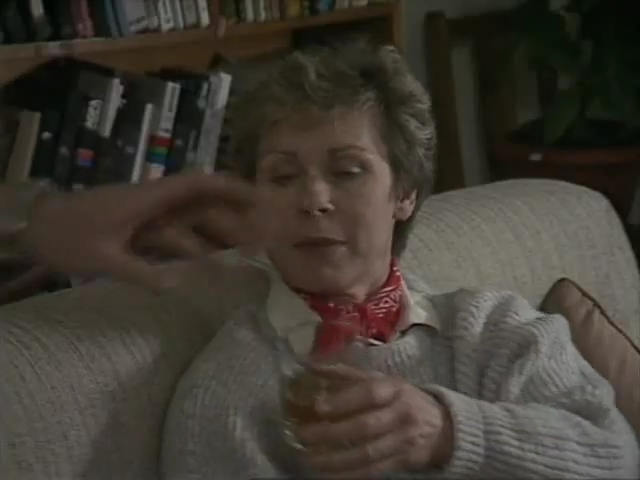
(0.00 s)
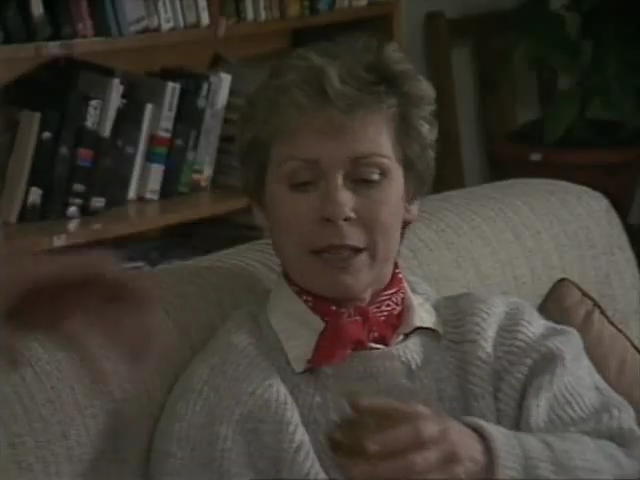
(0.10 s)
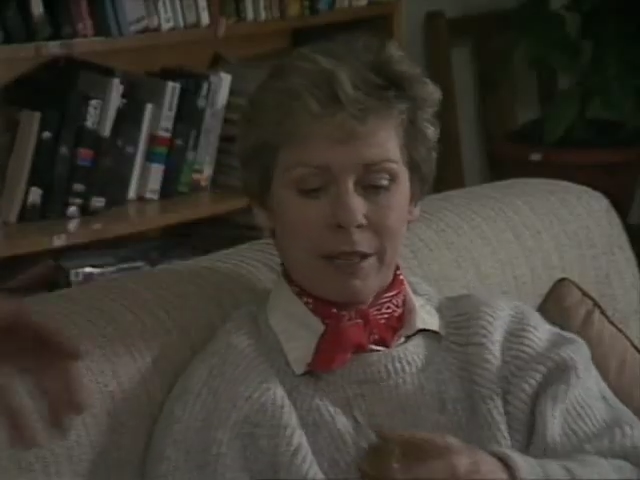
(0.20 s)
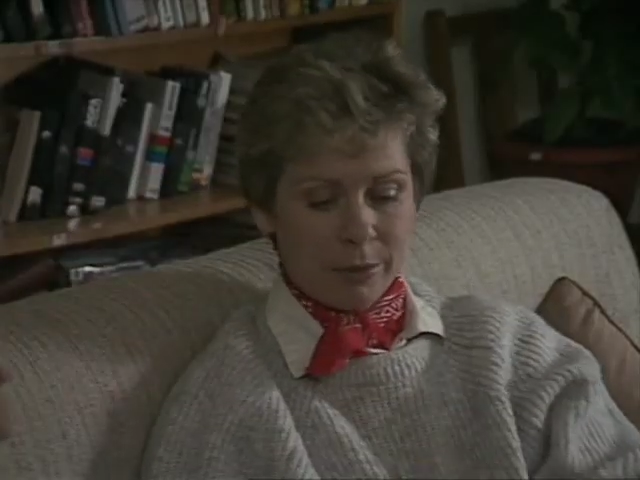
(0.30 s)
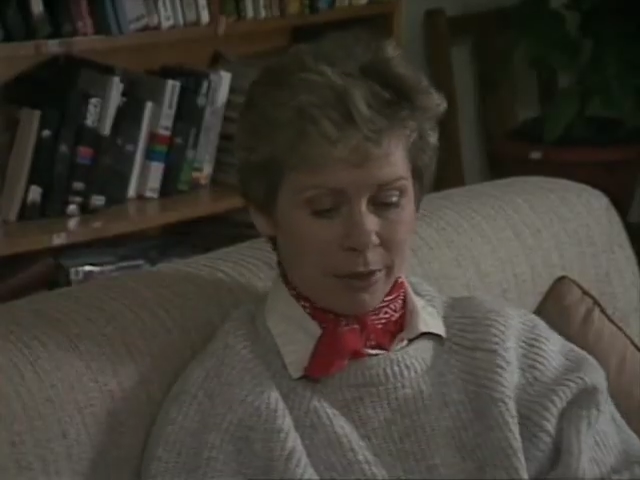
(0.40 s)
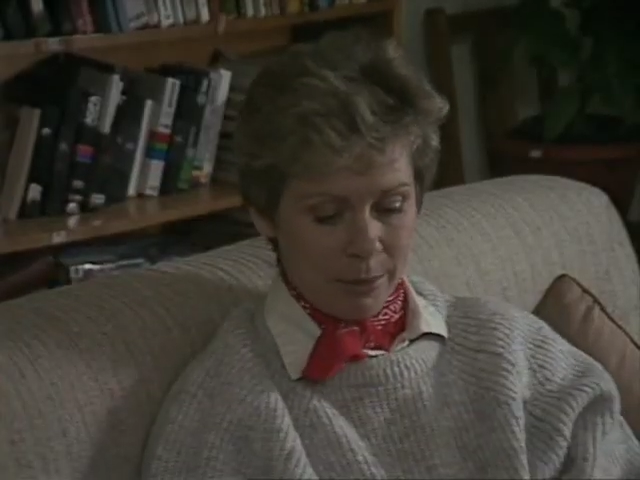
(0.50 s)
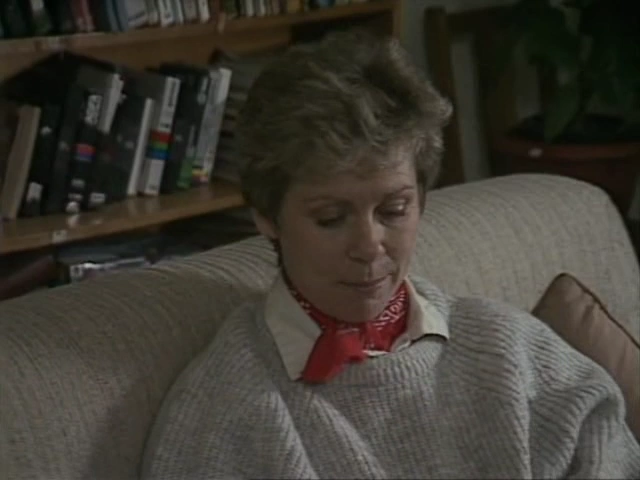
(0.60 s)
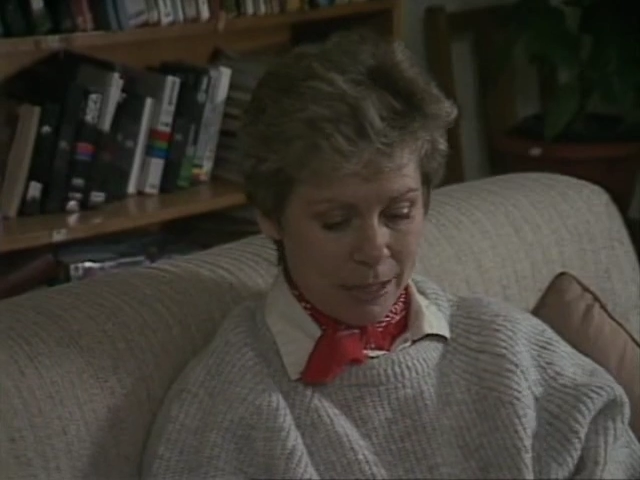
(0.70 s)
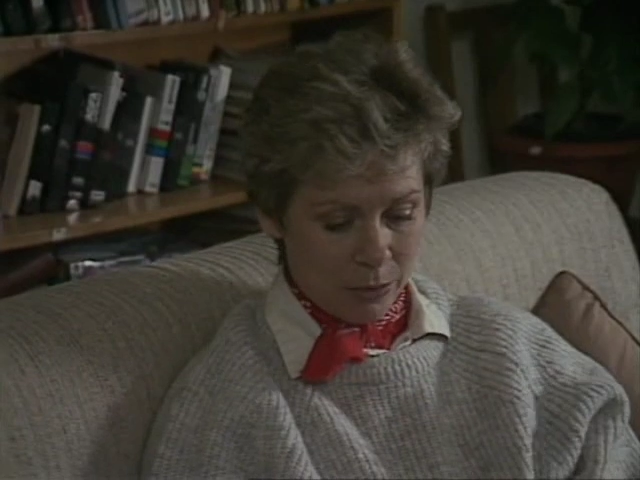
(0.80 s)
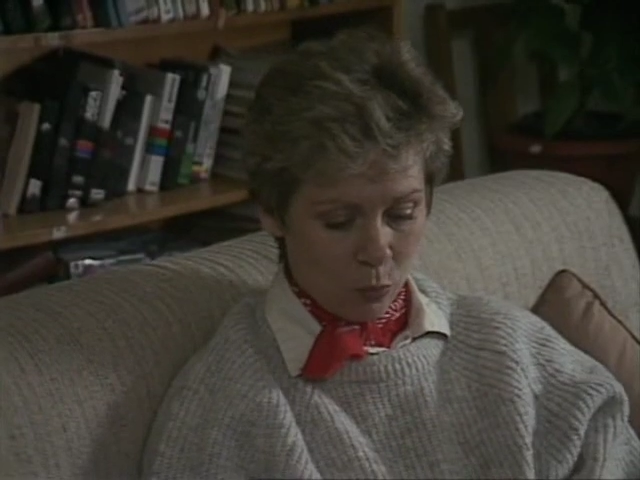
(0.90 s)
Marty, what I
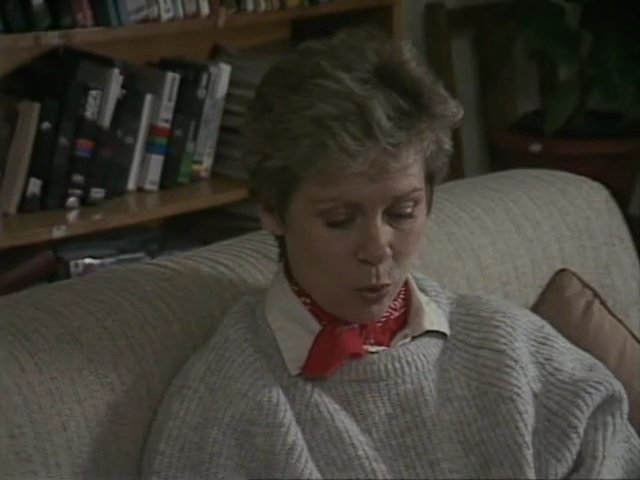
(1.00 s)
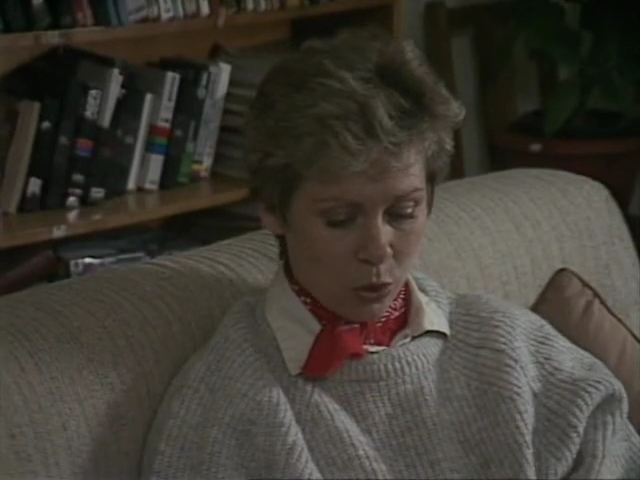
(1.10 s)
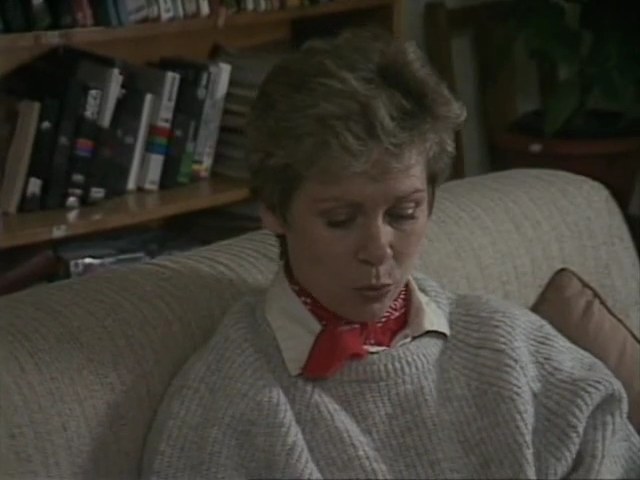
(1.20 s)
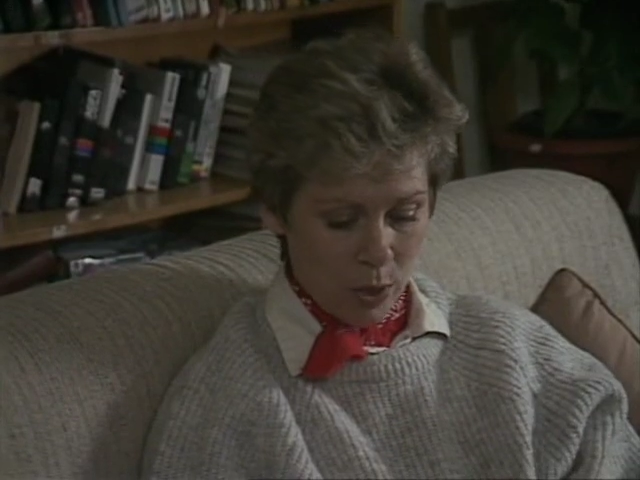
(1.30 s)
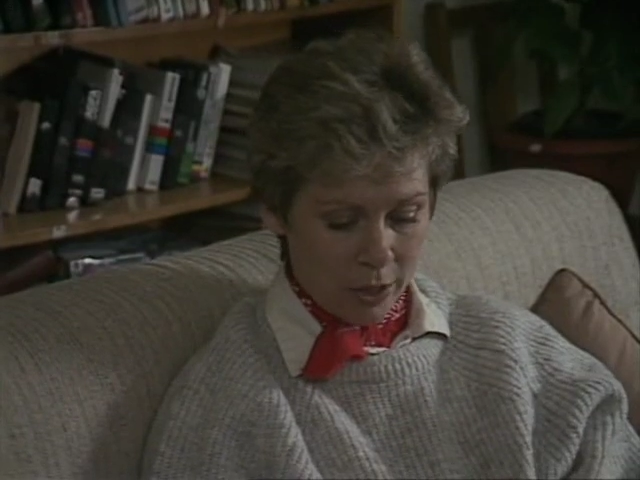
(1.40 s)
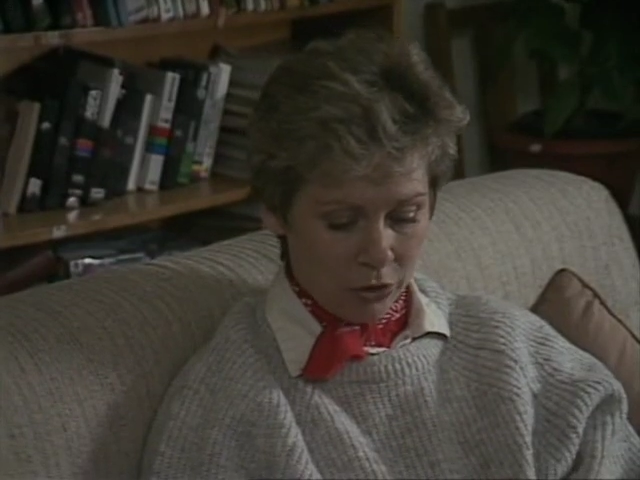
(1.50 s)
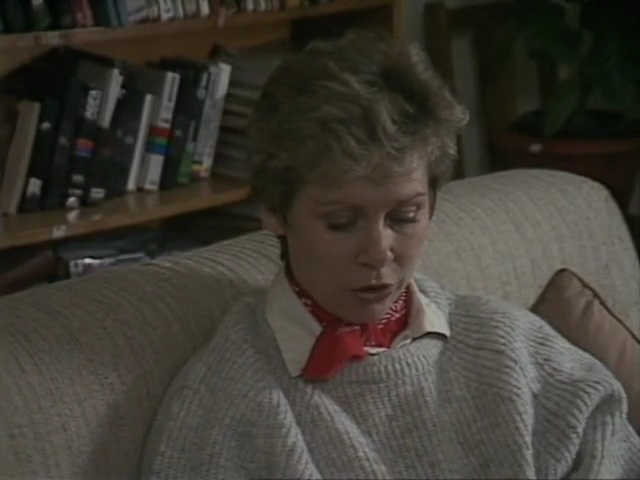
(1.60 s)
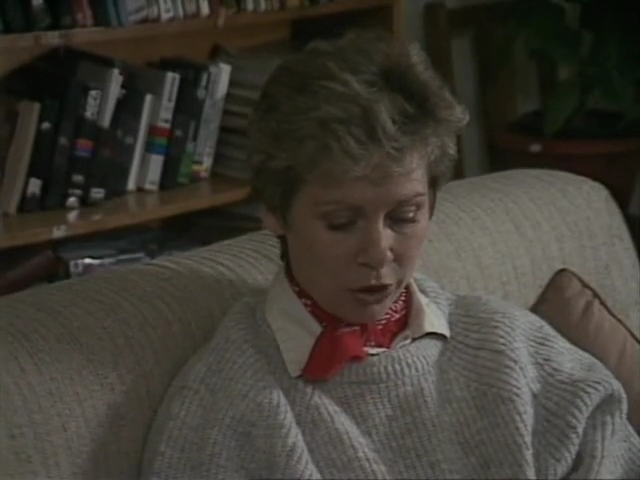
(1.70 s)
meant was why don't